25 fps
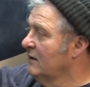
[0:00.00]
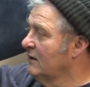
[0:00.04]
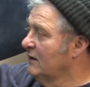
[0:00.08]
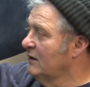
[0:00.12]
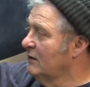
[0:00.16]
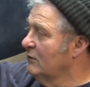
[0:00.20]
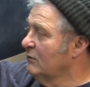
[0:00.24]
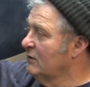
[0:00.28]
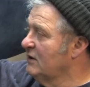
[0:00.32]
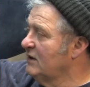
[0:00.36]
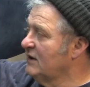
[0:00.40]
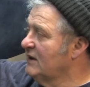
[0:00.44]

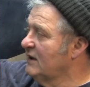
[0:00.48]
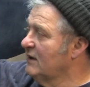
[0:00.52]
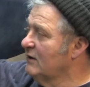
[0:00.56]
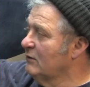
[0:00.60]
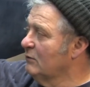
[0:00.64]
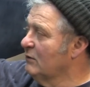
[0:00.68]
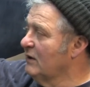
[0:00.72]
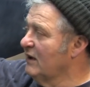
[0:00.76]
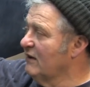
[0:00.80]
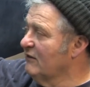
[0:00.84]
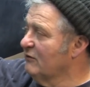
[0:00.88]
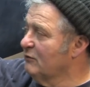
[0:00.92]
Now here
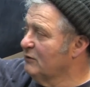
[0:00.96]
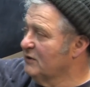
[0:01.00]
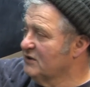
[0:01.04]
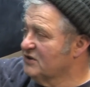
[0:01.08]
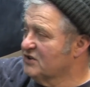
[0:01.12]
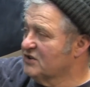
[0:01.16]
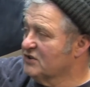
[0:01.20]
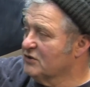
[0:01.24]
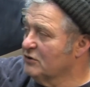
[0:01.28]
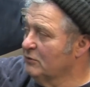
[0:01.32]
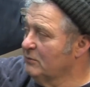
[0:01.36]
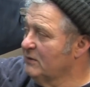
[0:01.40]
we have our
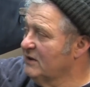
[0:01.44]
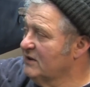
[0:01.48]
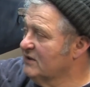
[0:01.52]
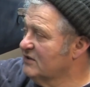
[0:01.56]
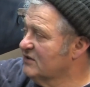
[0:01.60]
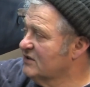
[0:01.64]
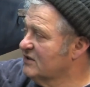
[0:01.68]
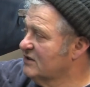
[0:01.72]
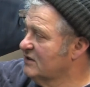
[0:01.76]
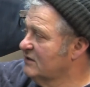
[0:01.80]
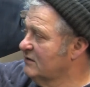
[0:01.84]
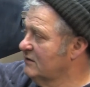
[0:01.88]

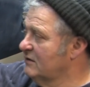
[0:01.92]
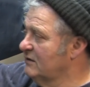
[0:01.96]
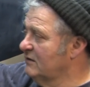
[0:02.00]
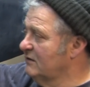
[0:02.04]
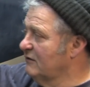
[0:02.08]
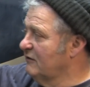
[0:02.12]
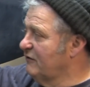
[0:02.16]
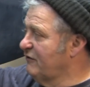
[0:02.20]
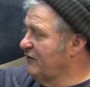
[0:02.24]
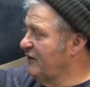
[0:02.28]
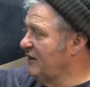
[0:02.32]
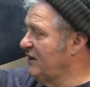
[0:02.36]
scuppers
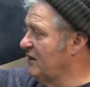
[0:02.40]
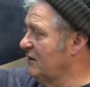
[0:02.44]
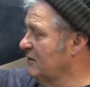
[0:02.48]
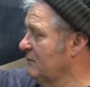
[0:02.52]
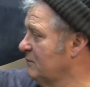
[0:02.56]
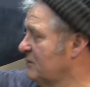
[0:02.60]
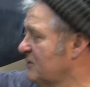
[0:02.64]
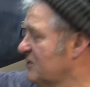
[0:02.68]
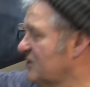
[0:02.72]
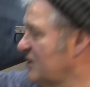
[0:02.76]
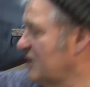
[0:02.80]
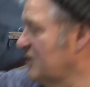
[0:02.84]
fit in
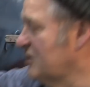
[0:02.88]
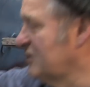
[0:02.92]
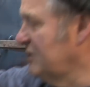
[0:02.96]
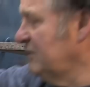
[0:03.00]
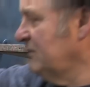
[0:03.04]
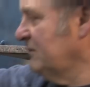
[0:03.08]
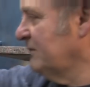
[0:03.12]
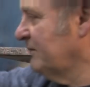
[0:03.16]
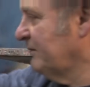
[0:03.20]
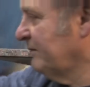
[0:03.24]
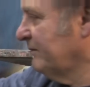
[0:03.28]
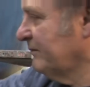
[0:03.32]

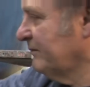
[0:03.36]
position.